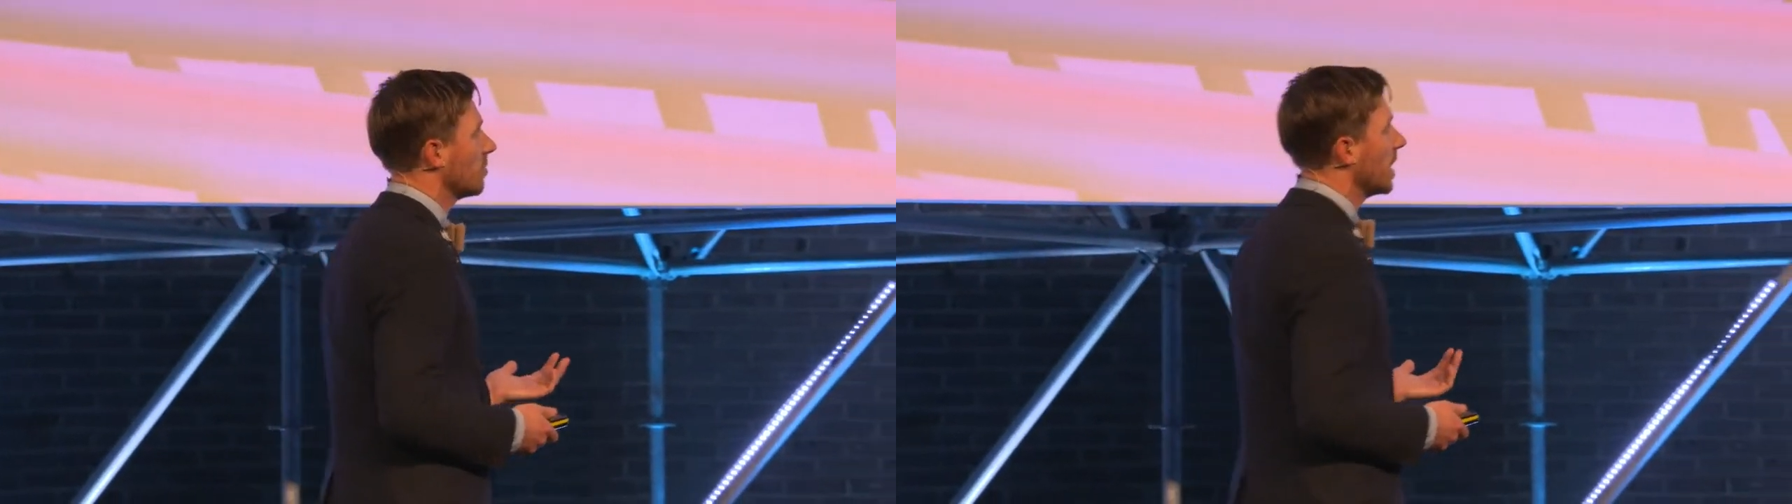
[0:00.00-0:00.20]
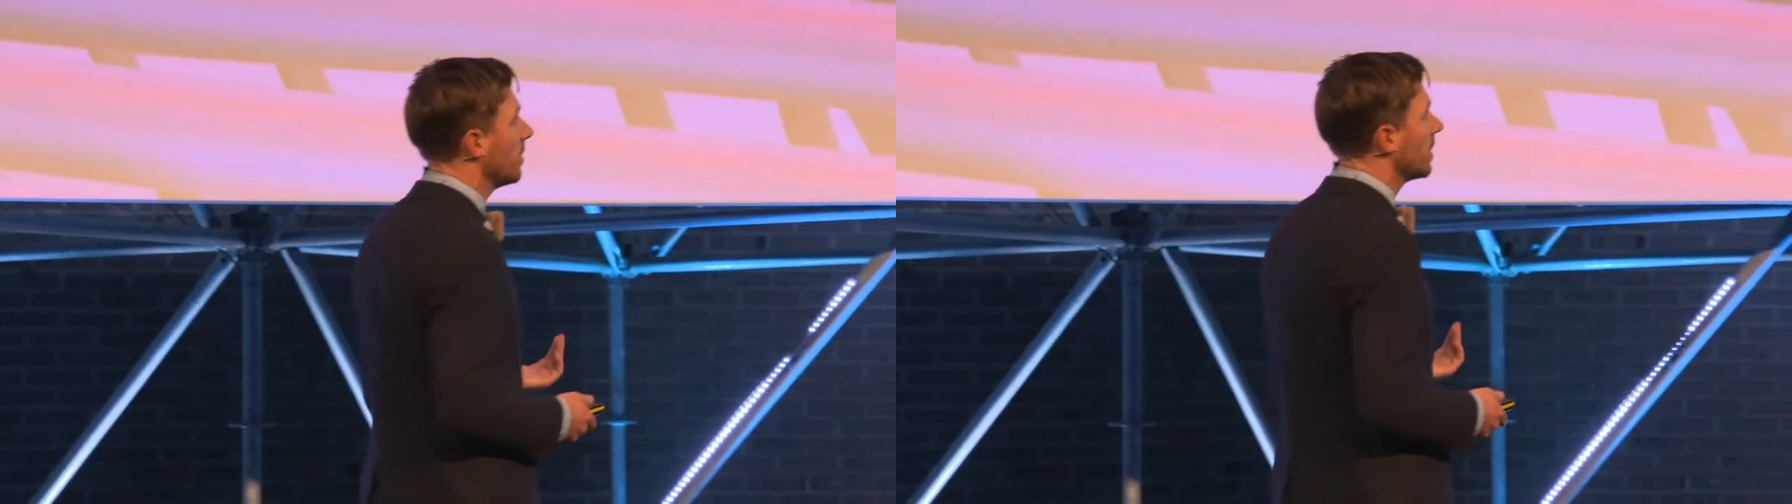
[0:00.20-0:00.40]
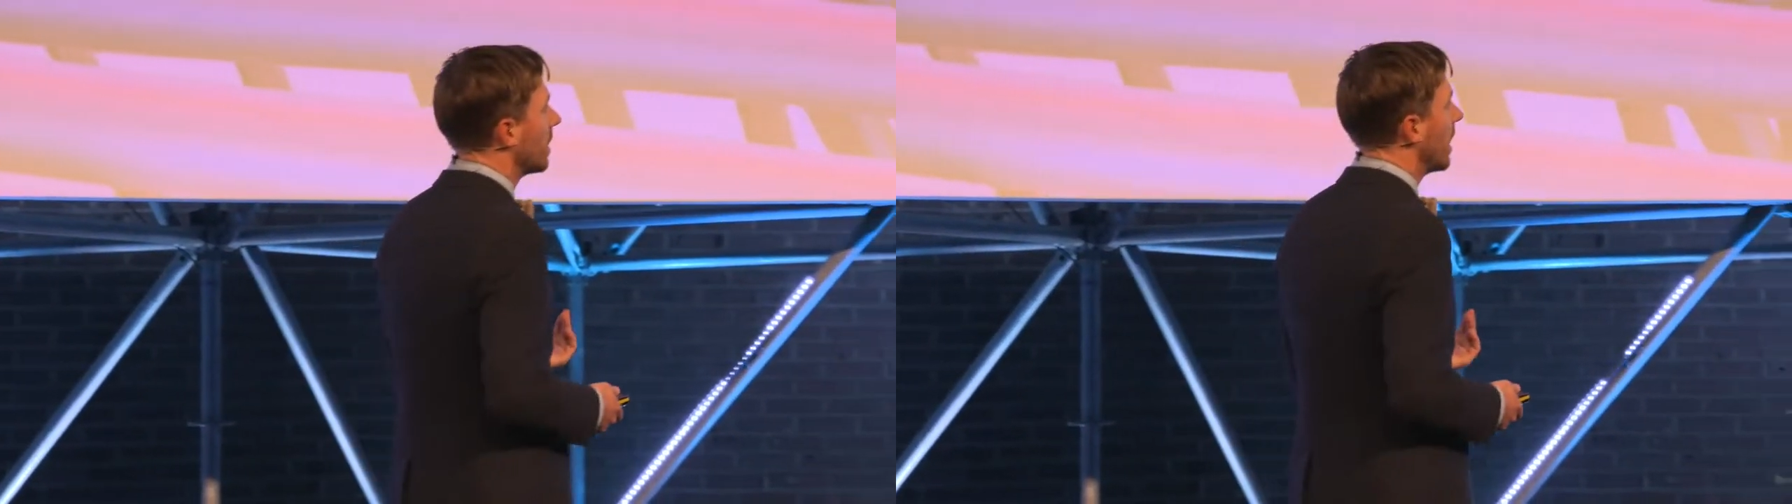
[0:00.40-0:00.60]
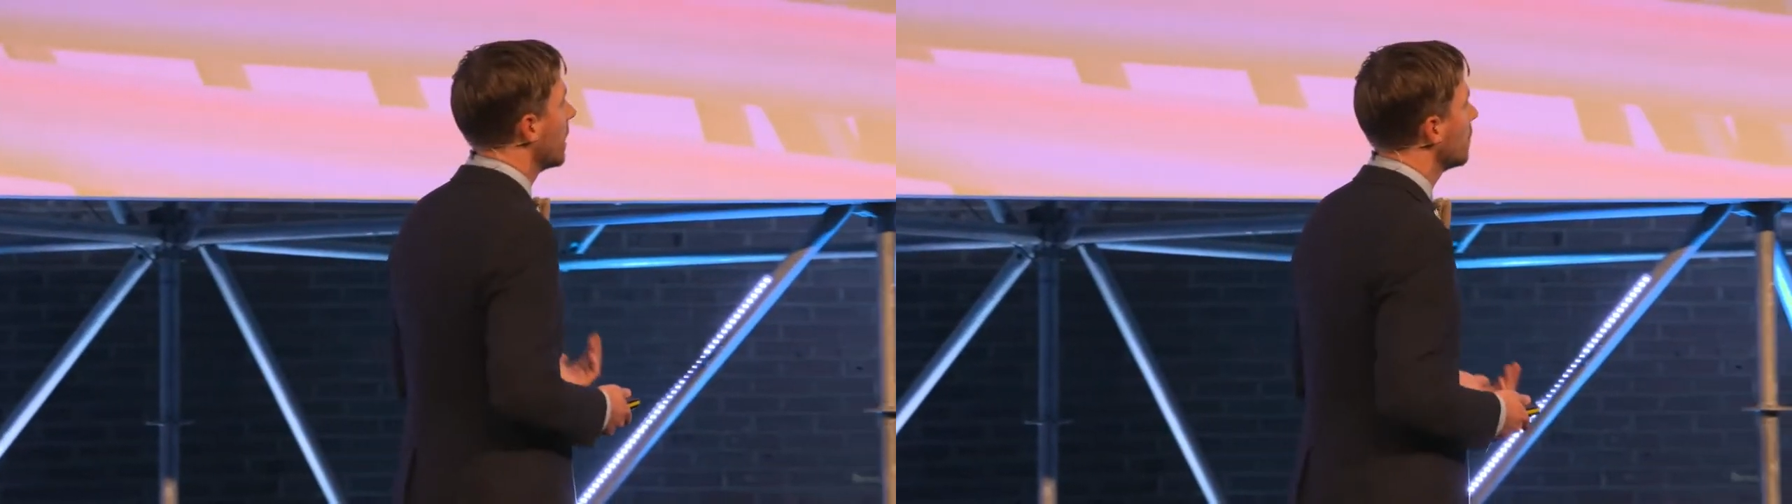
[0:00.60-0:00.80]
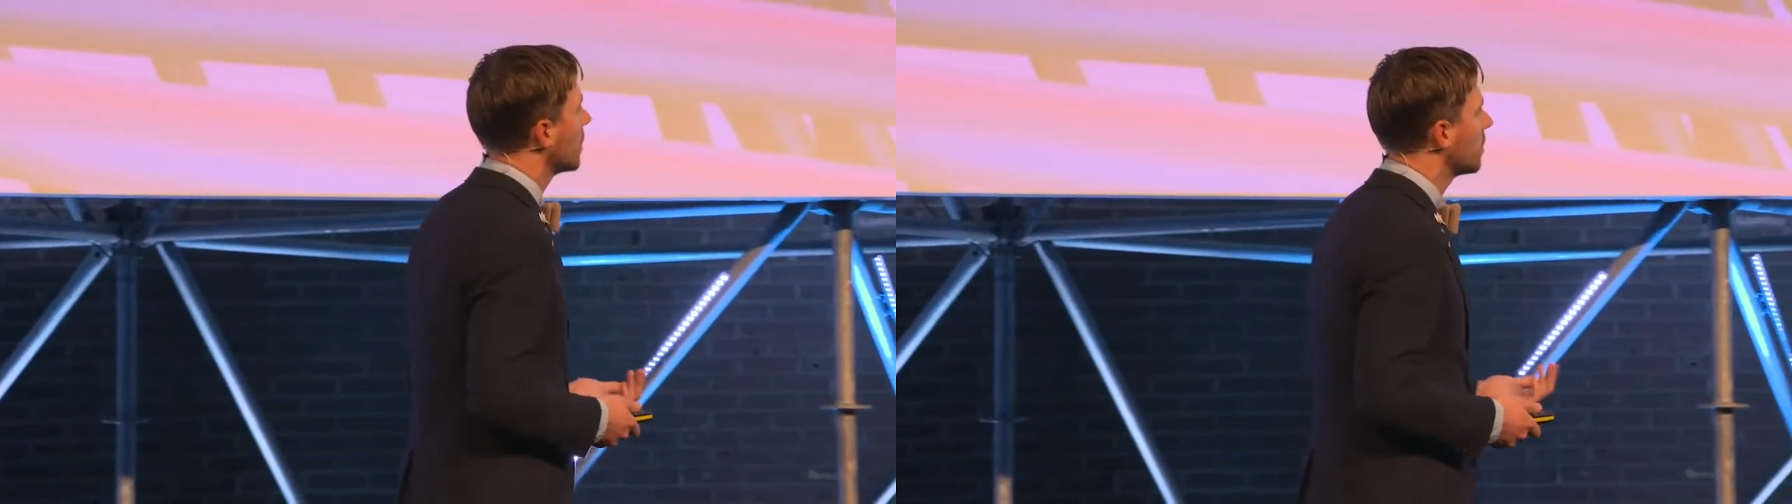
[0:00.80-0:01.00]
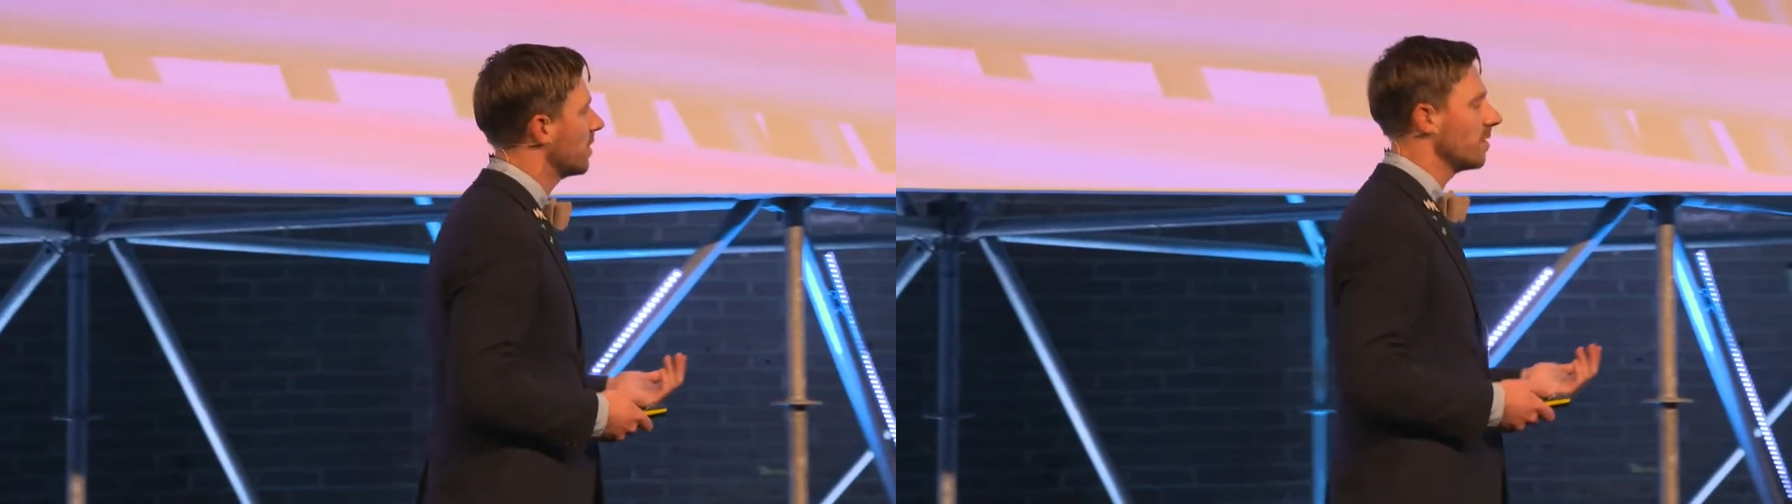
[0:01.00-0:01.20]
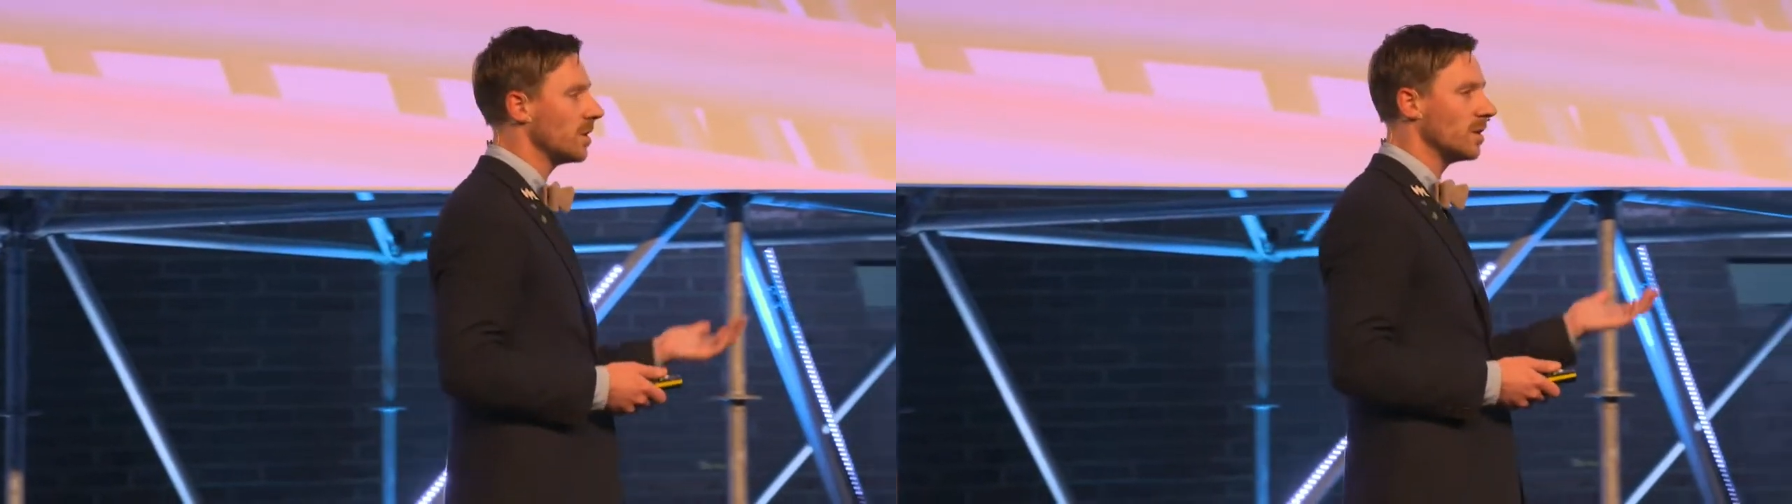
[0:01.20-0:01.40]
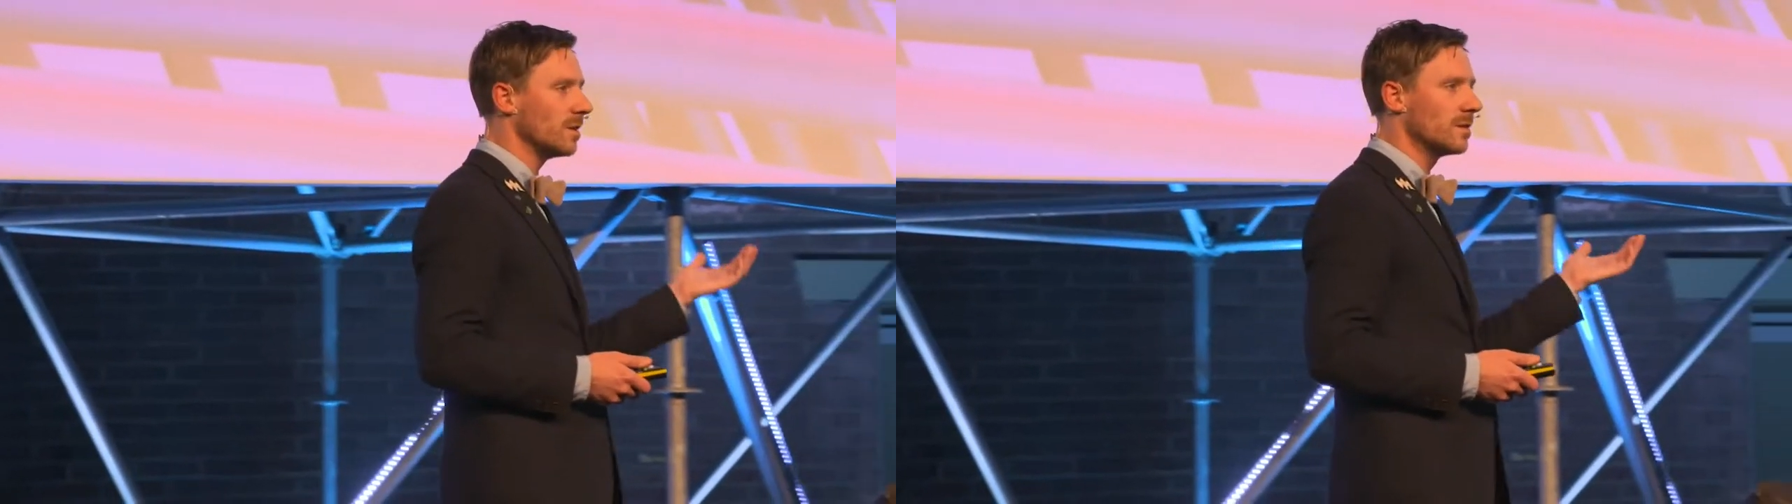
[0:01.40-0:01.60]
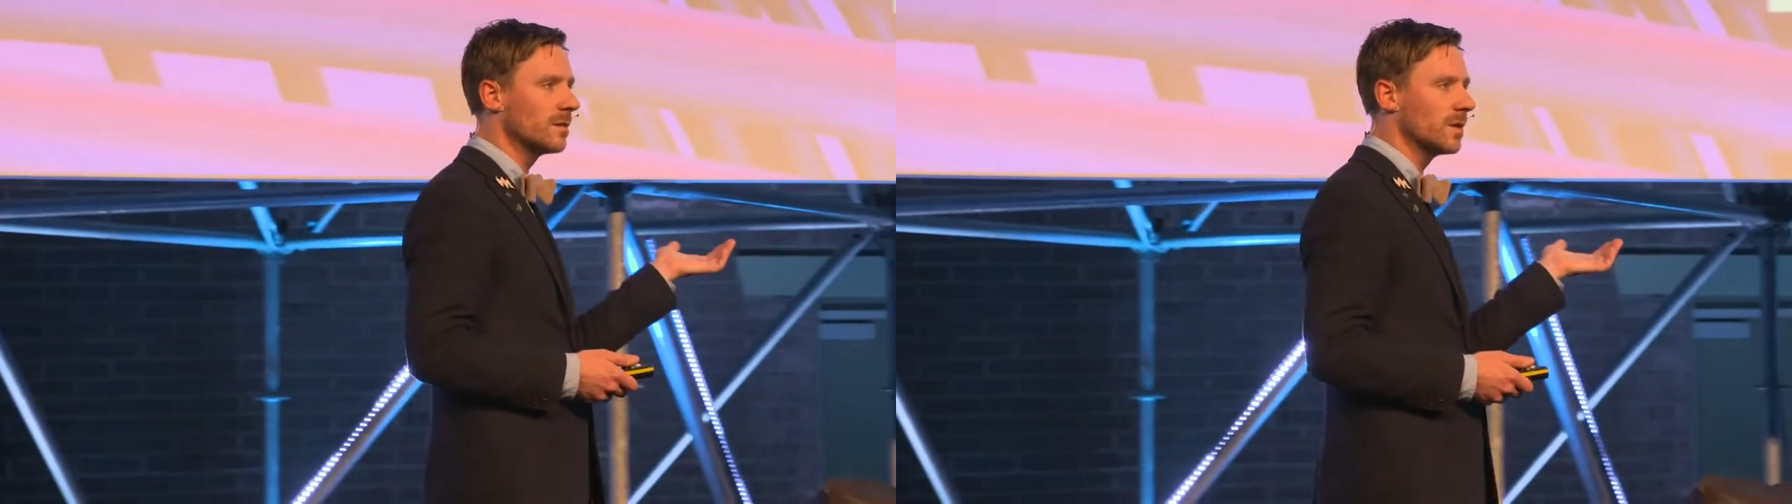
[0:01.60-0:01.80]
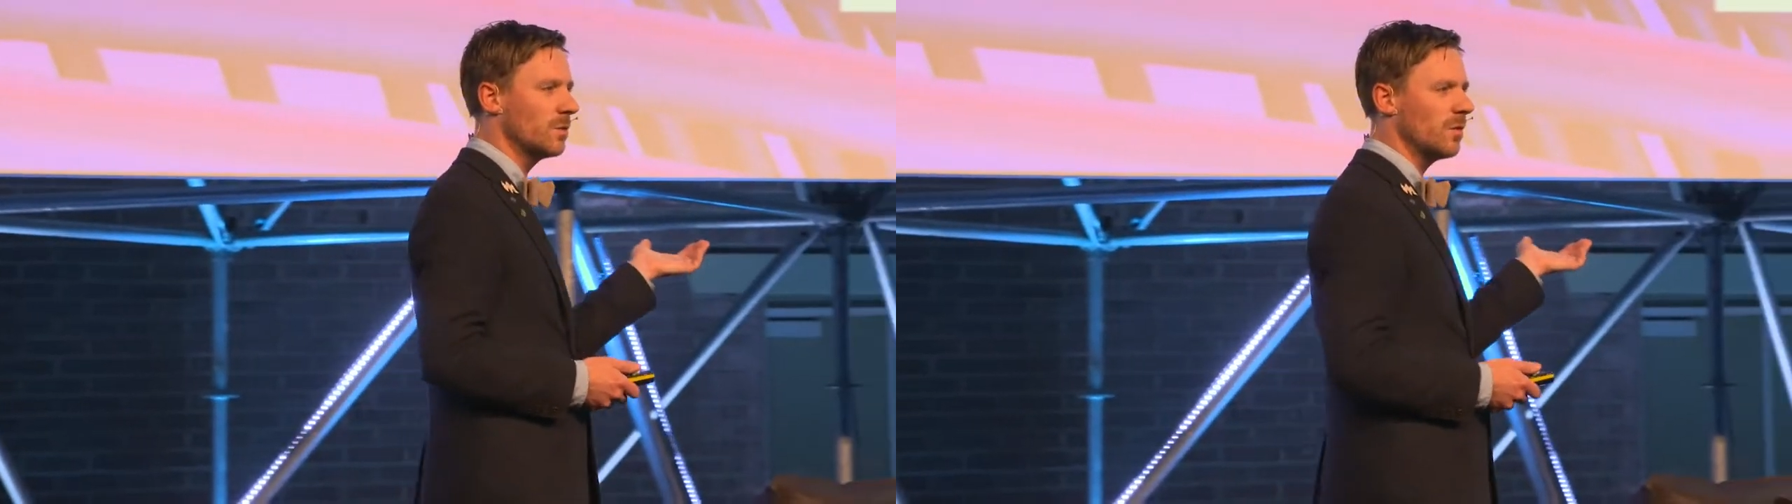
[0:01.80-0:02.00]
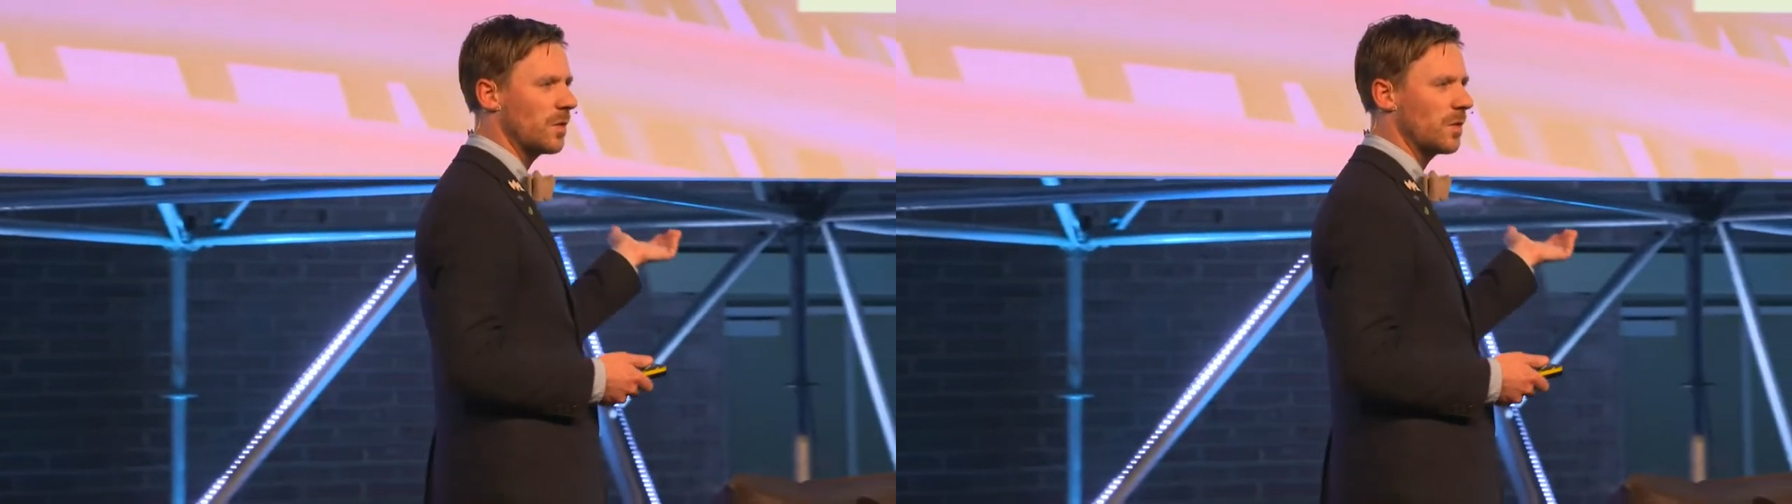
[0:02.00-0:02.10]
maybe slightly more trivial. Who